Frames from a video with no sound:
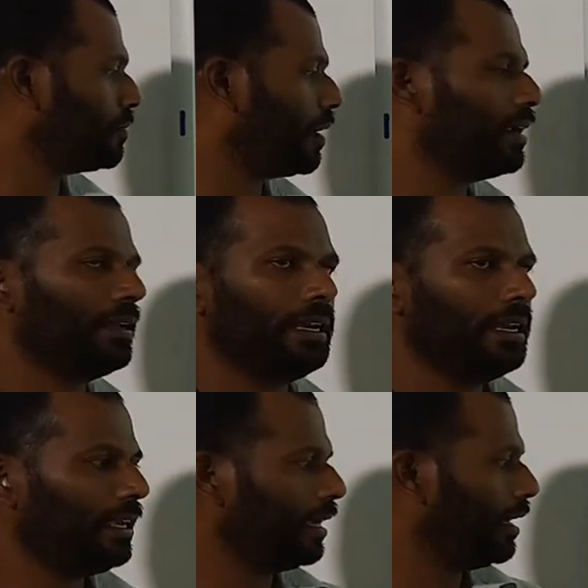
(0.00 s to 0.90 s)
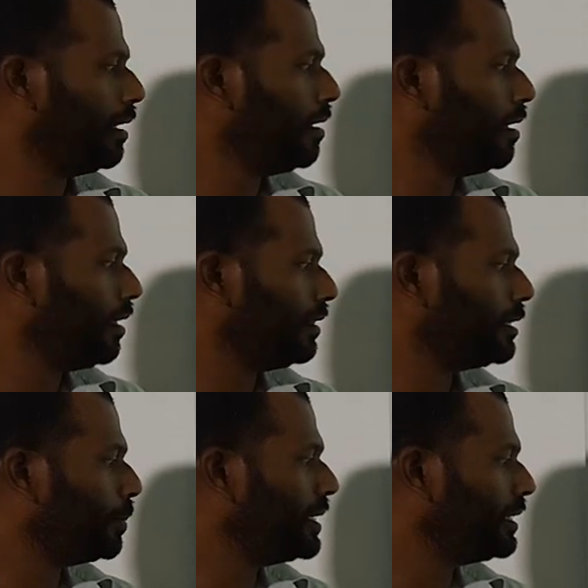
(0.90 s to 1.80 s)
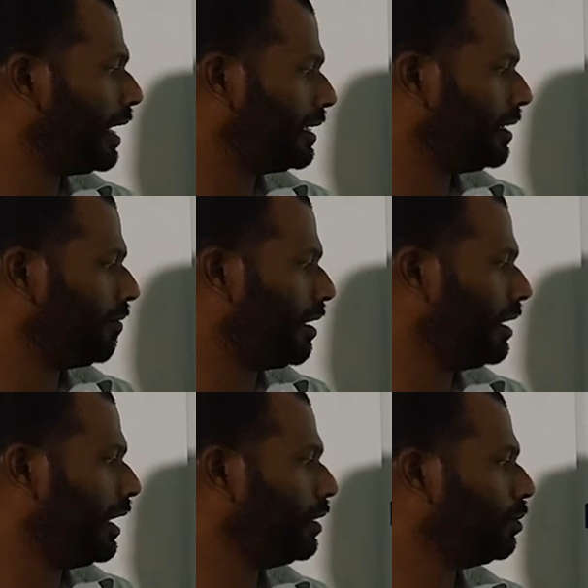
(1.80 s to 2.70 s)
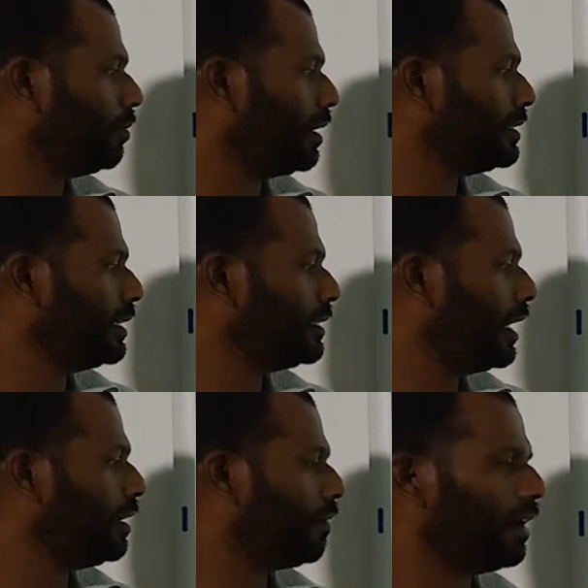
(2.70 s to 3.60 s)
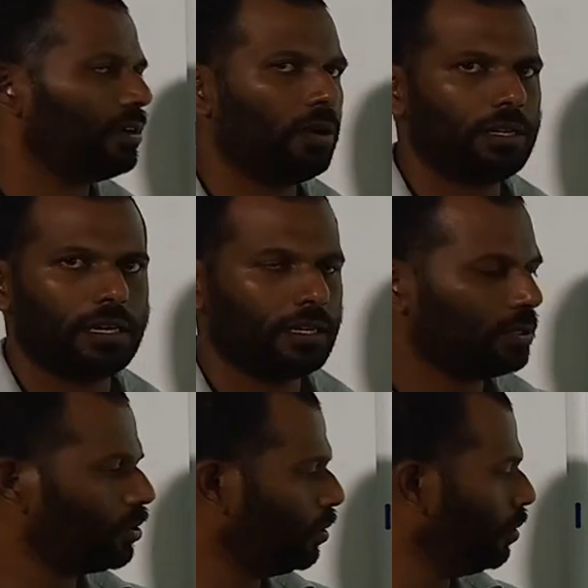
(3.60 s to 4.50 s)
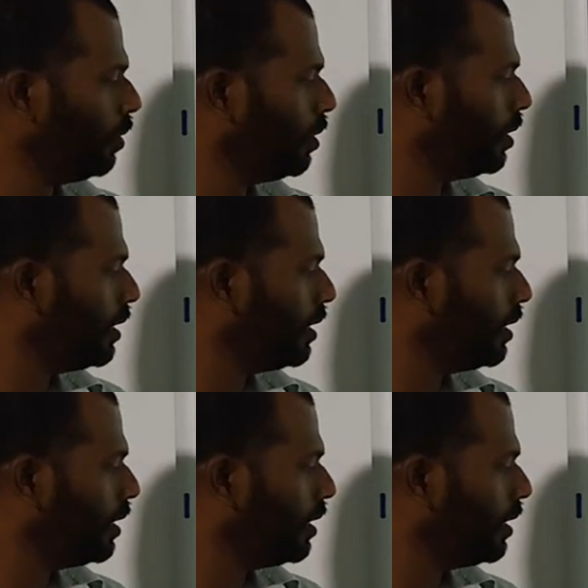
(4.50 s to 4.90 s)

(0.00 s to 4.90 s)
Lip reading: One here, this PC has the 192.168.1.2.